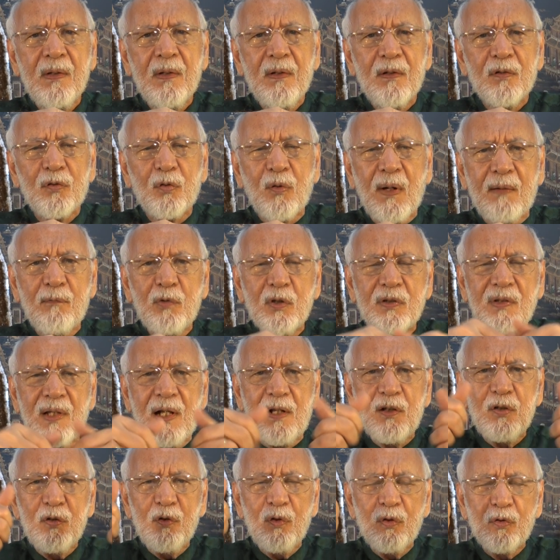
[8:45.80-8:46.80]
So I would
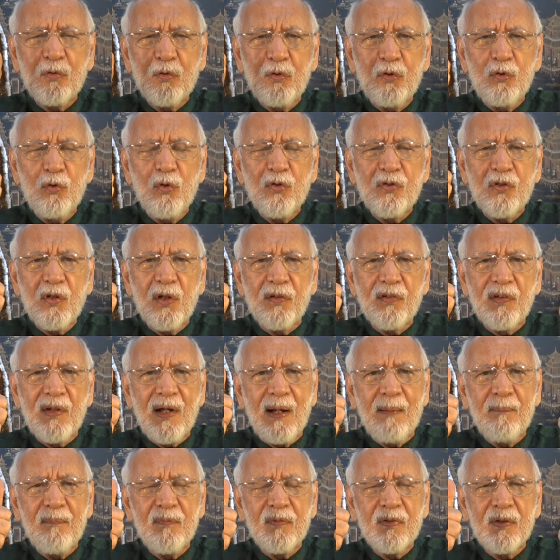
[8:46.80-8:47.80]
tell you to use your
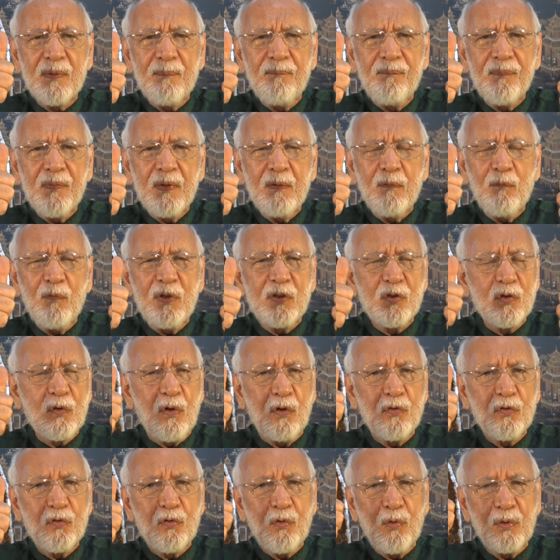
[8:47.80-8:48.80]
thumbs, which
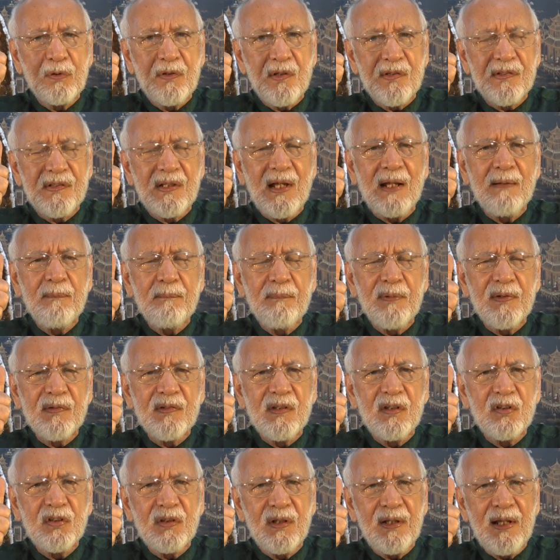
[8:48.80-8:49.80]
control the sun
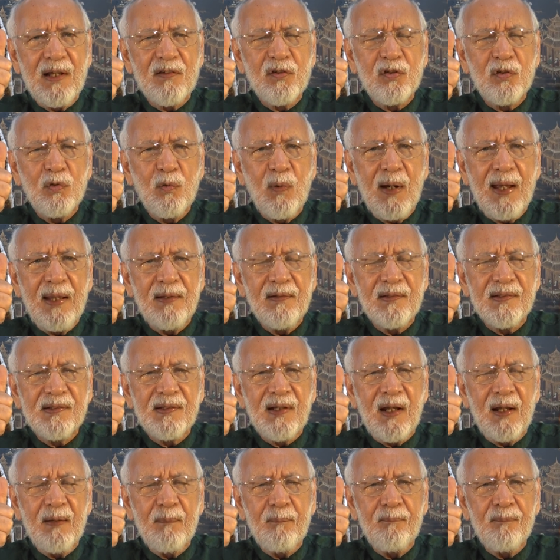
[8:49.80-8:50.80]
position, S-U-N,
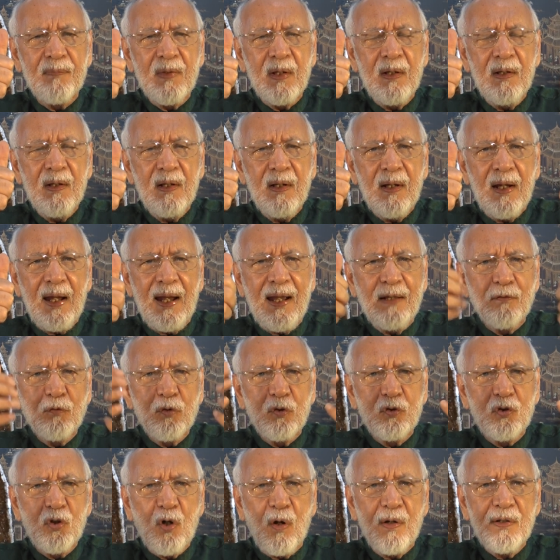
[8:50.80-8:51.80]
sun, and to
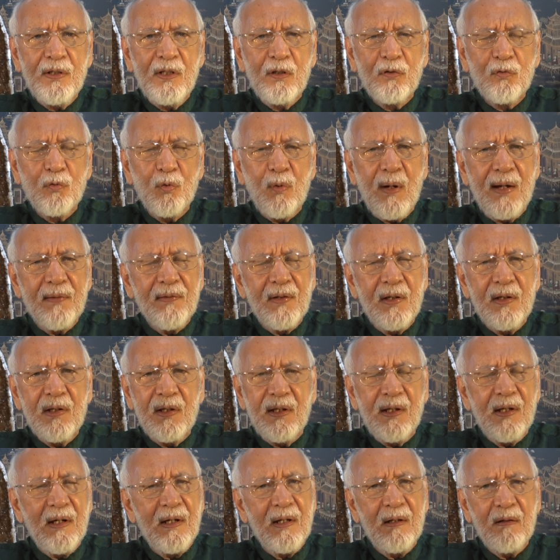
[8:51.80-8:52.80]
join it to either
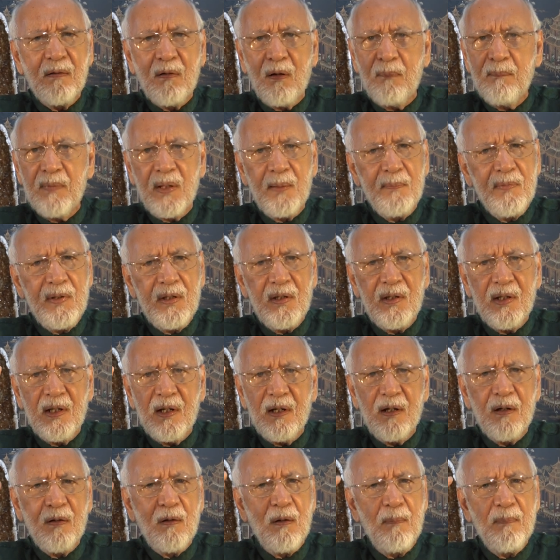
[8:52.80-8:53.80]
here, or maybe
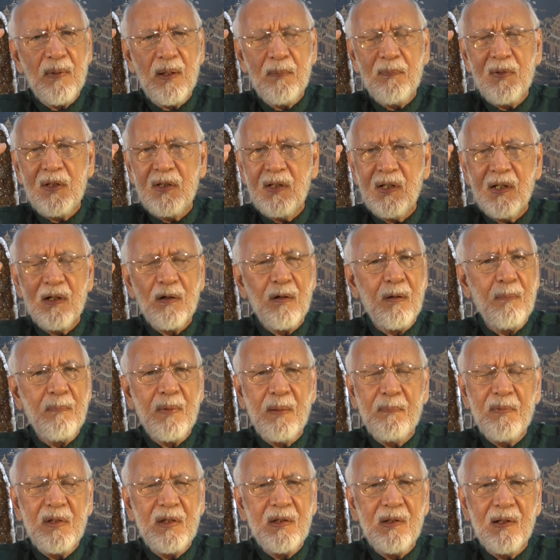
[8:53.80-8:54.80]
here, or maybe here, or
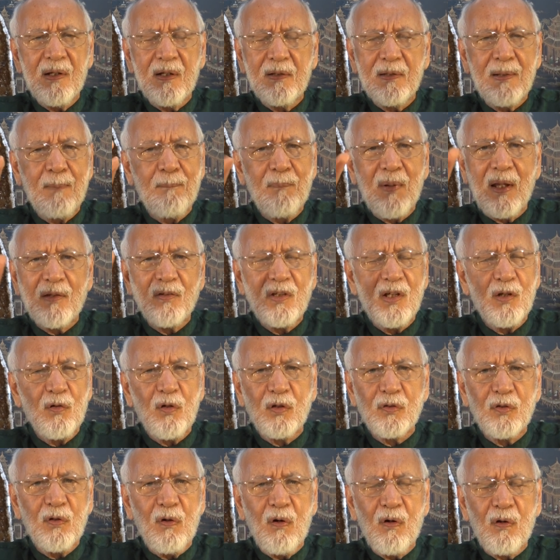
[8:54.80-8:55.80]
maybe here, depending
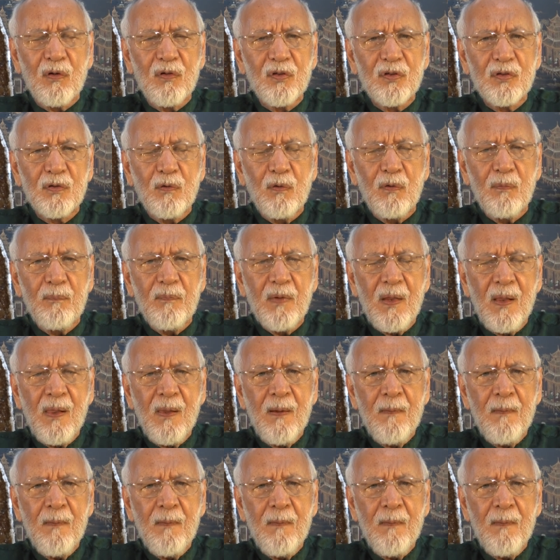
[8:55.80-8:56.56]
on your horoscope.